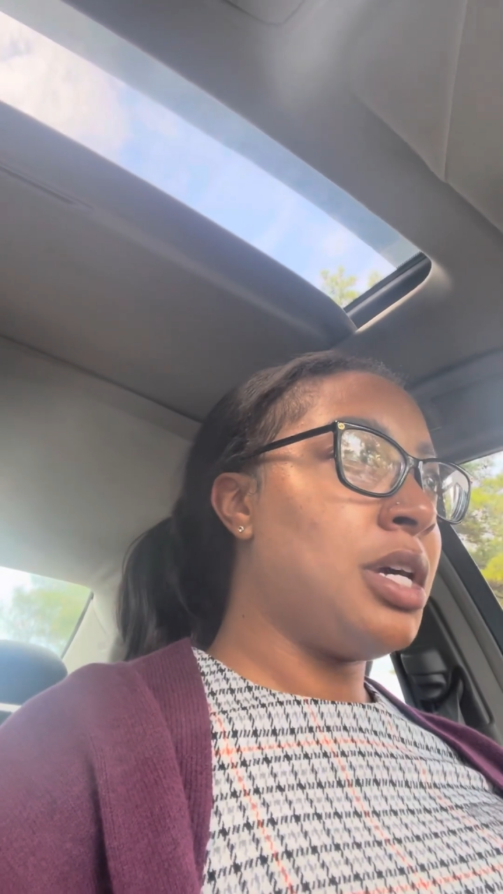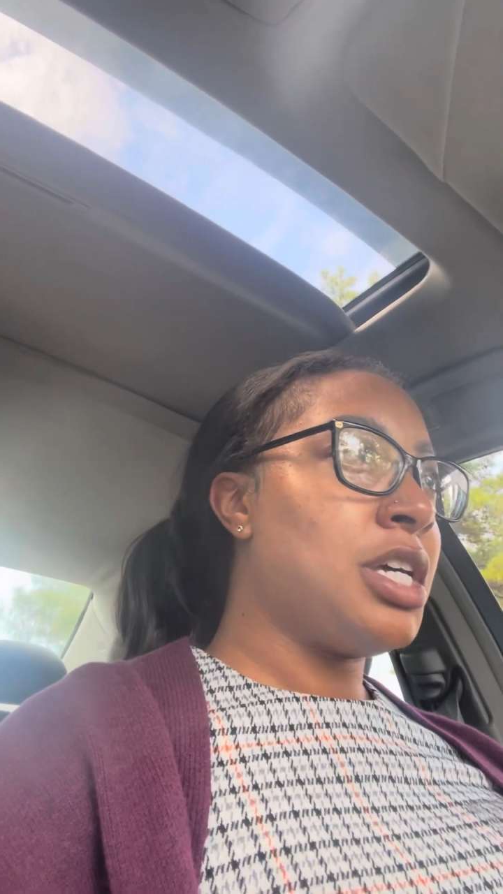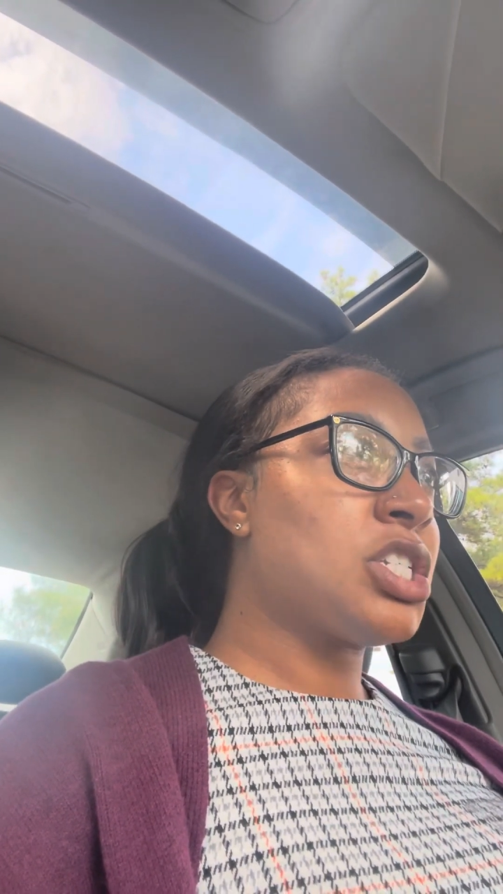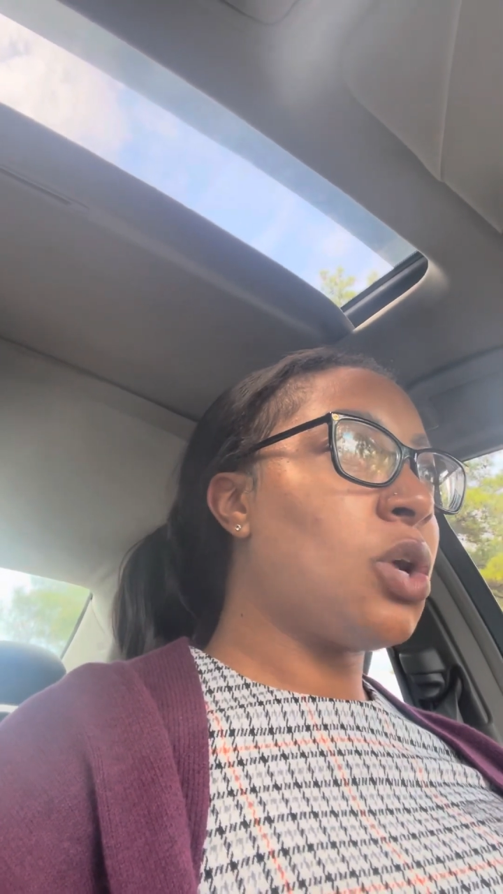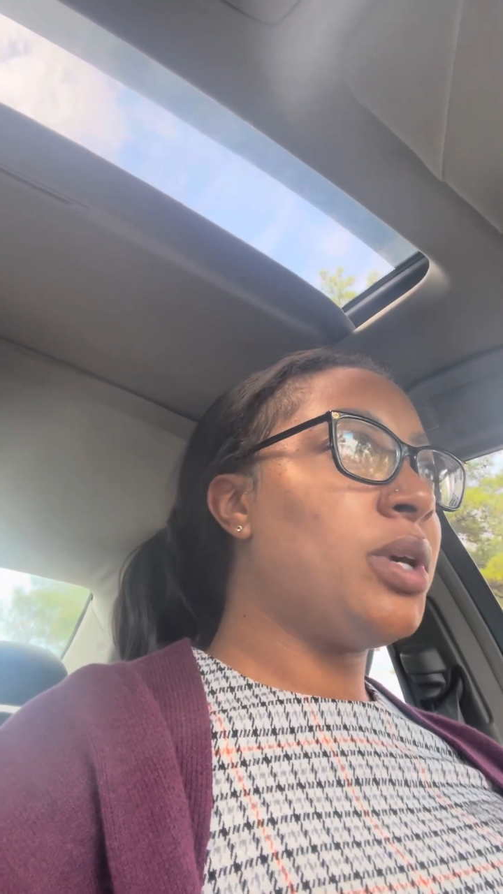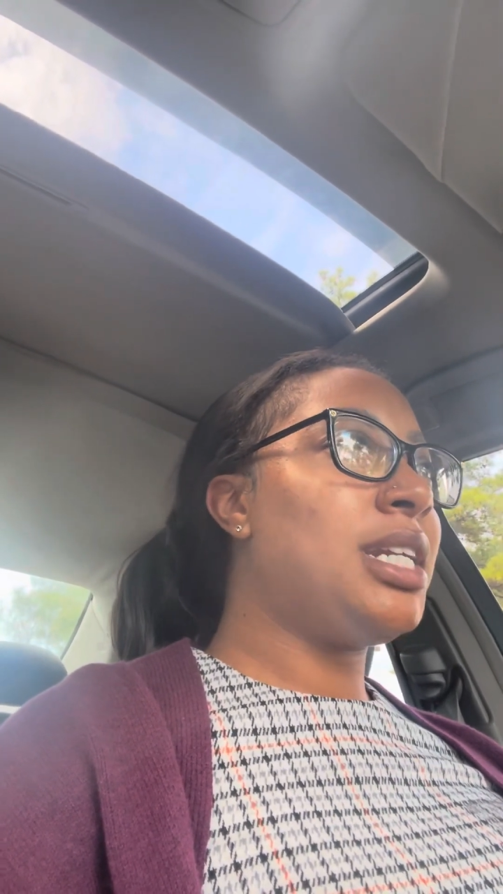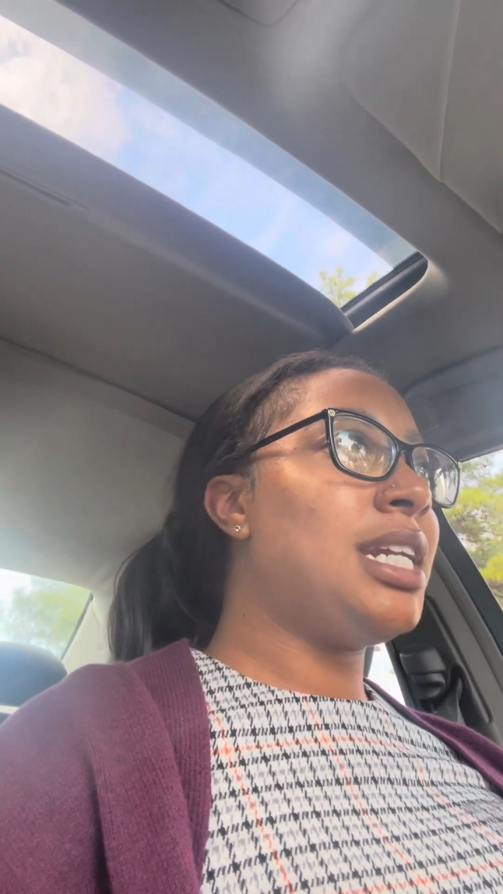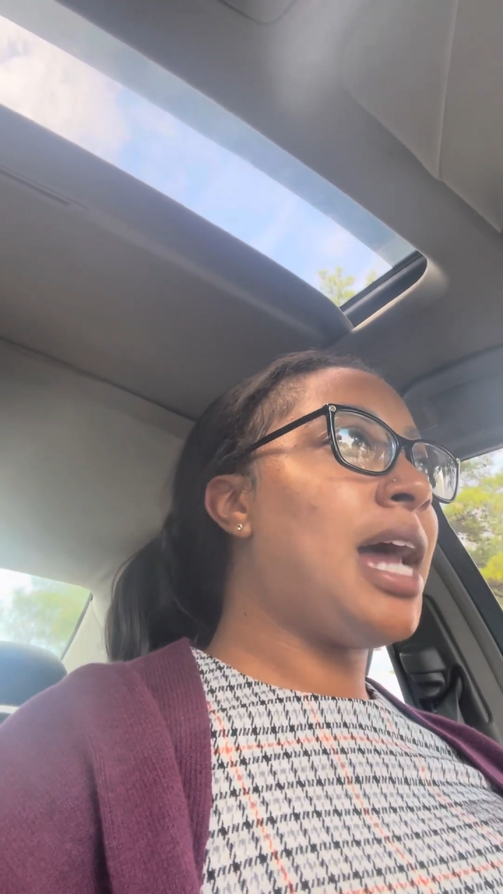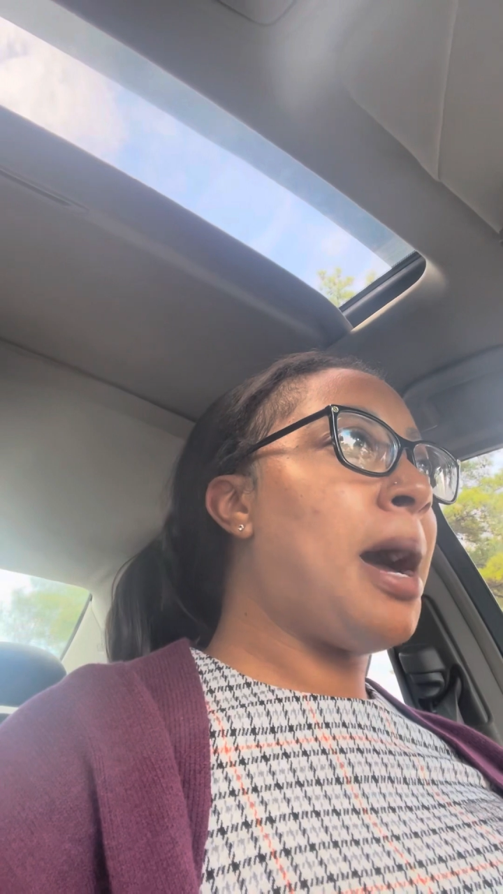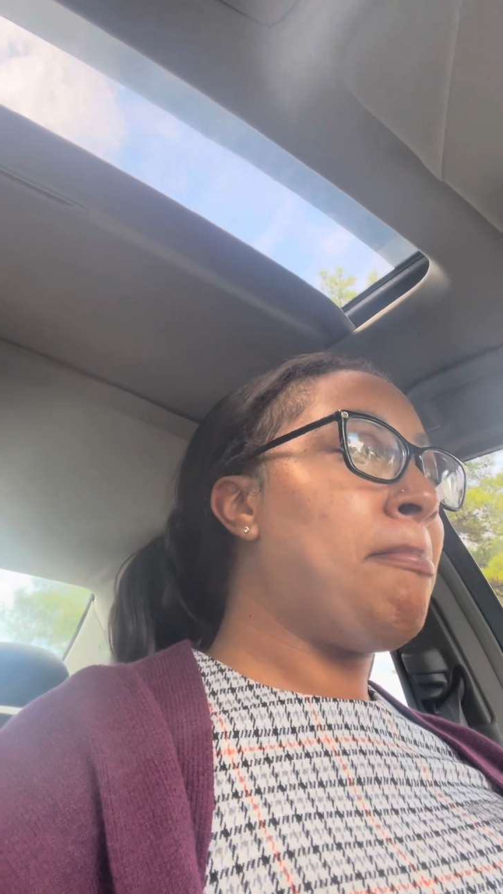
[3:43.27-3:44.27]
So it did
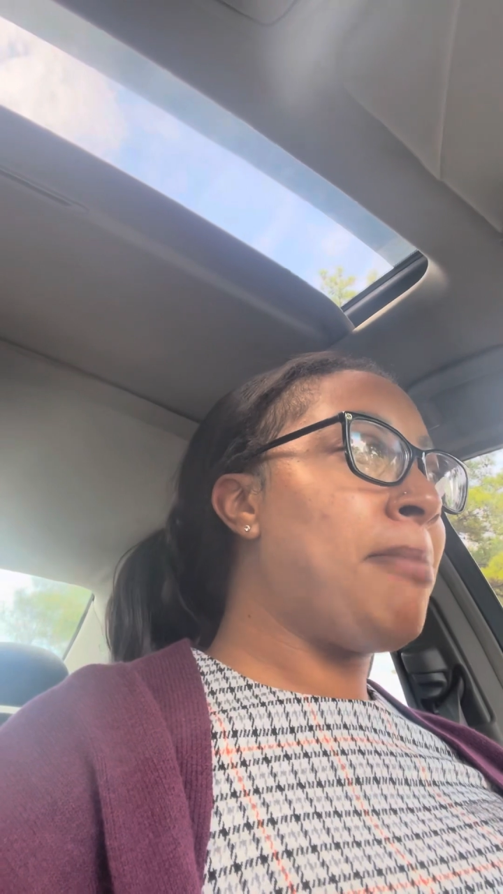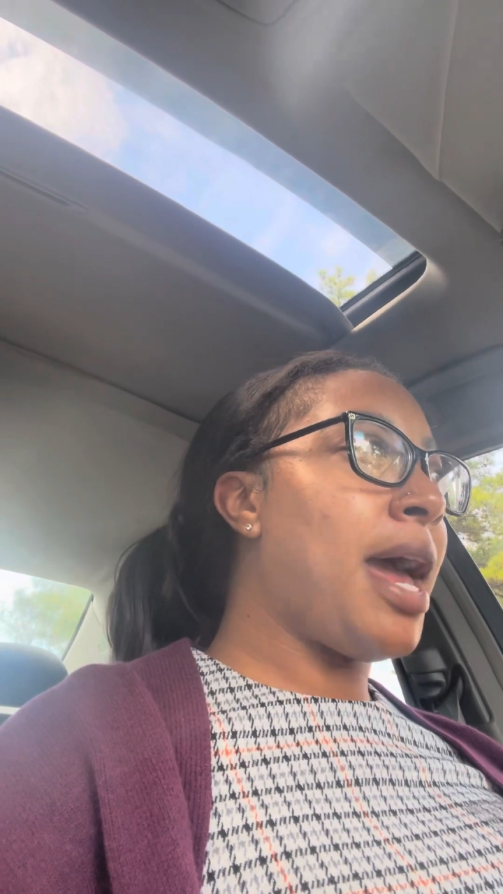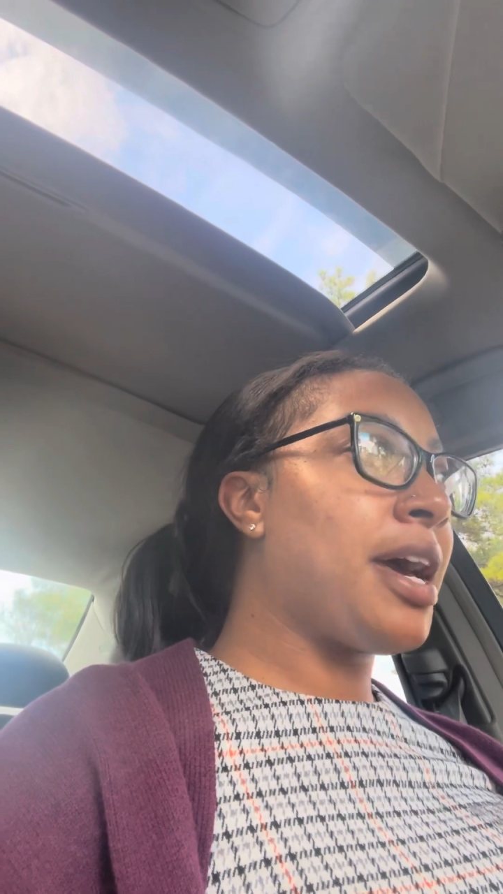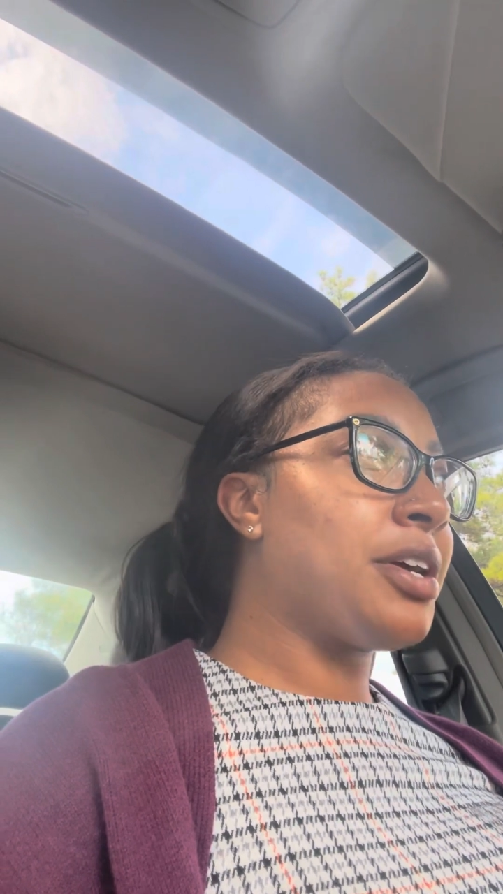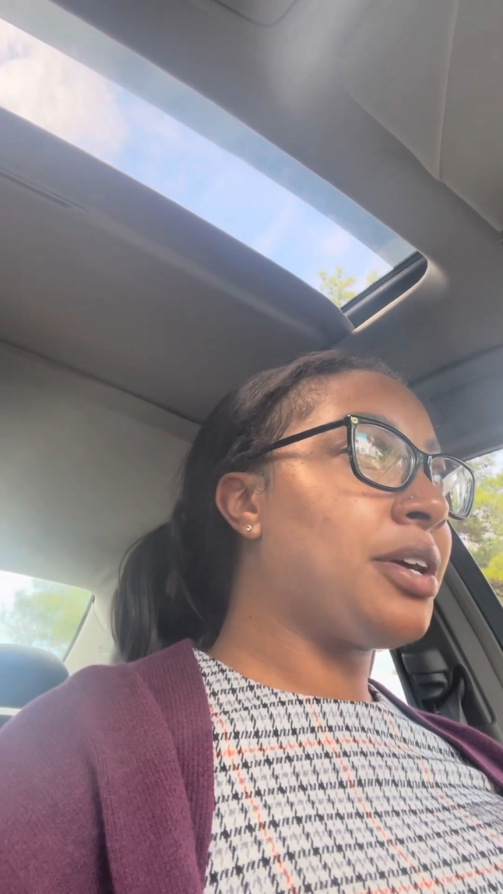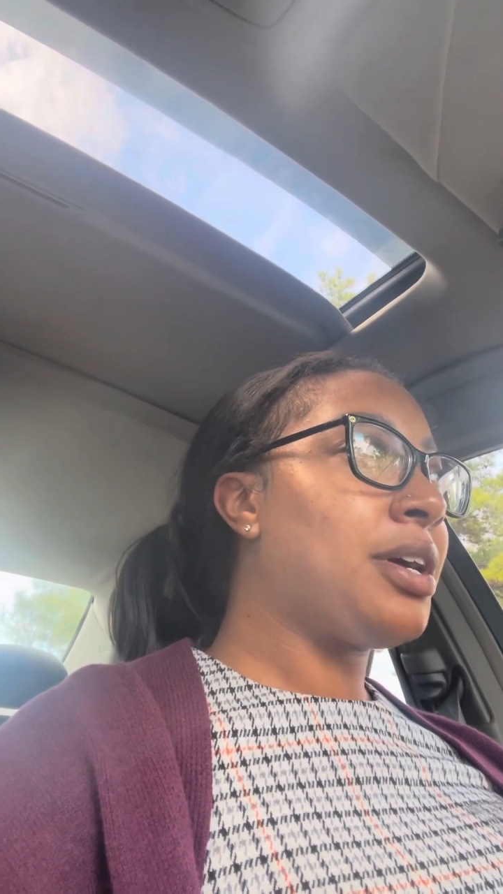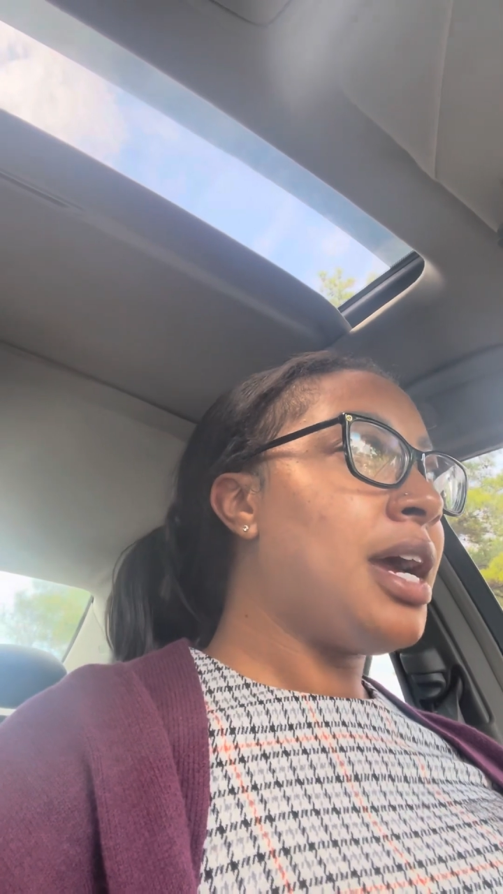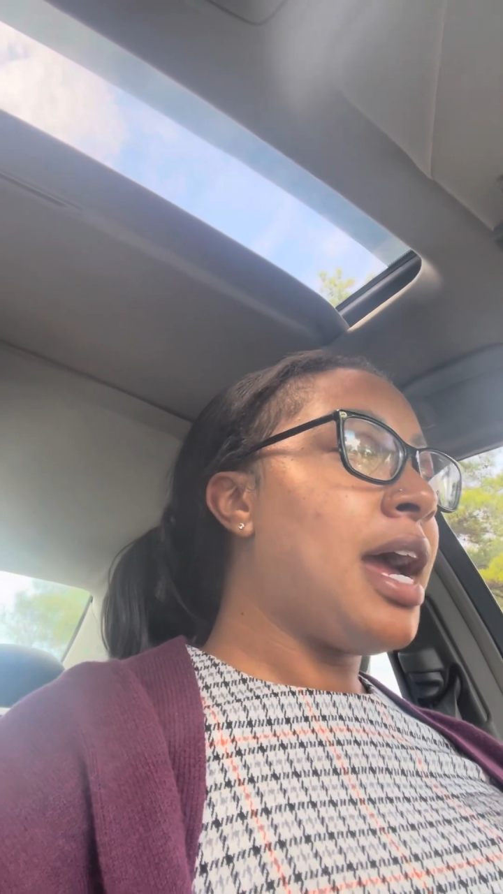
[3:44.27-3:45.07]
not matter